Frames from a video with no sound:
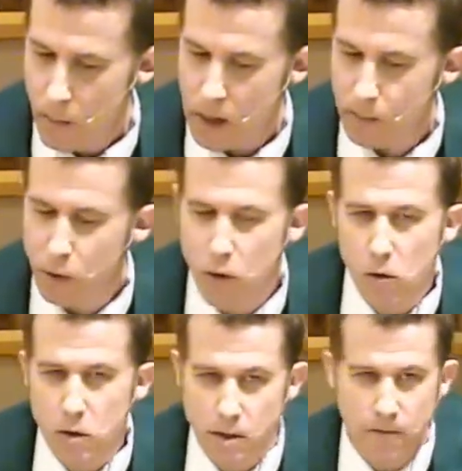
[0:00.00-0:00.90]
but he
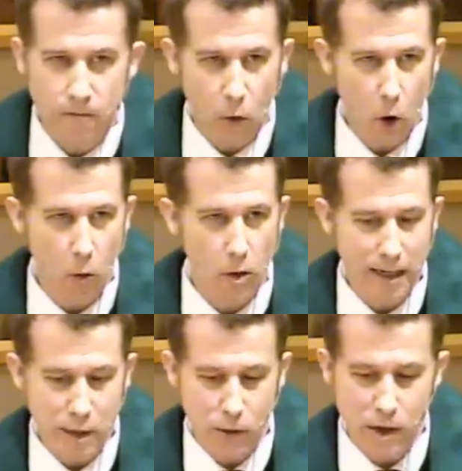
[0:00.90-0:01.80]
pulls us
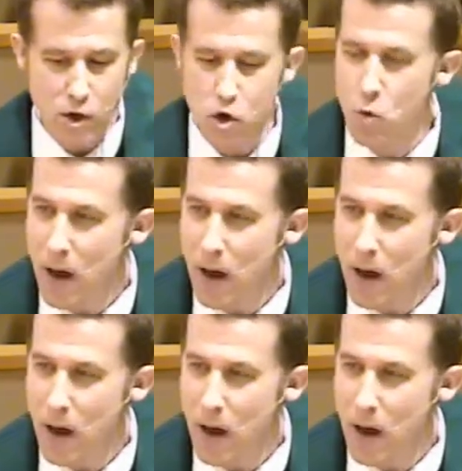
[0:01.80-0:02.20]
forward into a new